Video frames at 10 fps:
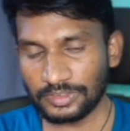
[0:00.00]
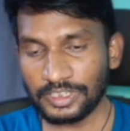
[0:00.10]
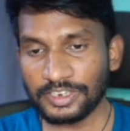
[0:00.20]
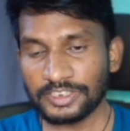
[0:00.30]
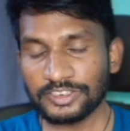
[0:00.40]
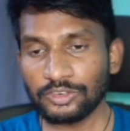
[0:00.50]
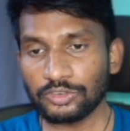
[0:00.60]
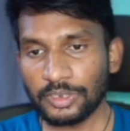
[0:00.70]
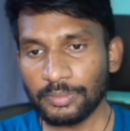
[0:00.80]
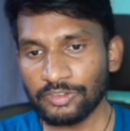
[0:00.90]
The reason
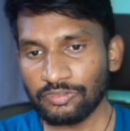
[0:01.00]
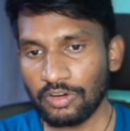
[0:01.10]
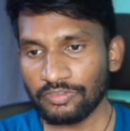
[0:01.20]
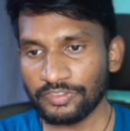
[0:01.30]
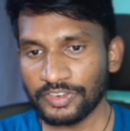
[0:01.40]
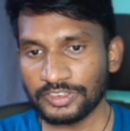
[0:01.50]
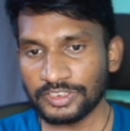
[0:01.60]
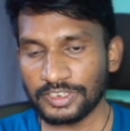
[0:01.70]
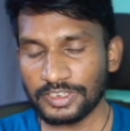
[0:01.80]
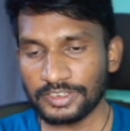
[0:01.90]
to submit Form
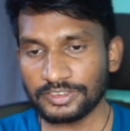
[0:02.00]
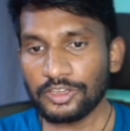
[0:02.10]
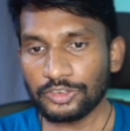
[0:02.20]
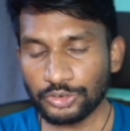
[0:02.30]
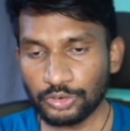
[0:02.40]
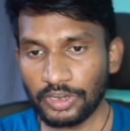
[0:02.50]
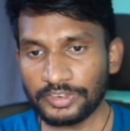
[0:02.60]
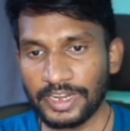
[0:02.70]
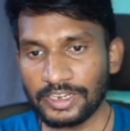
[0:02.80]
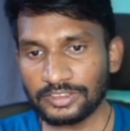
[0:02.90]
15G is you are
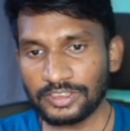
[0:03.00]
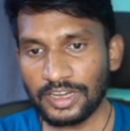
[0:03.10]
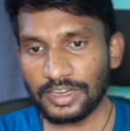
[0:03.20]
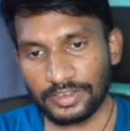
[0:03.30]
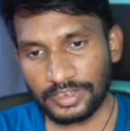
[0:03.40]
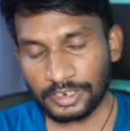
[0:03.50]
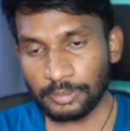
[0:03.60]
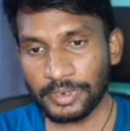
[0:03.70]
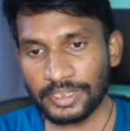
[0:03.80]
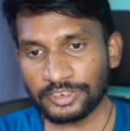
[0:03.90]
telling the
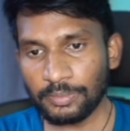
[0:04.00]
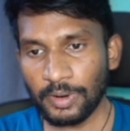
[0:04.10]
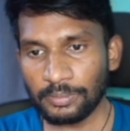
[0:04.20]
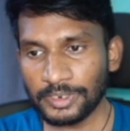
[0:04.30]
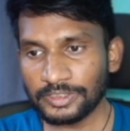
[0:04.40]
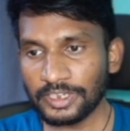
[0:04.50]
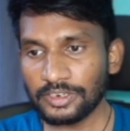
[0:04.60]
income tax department that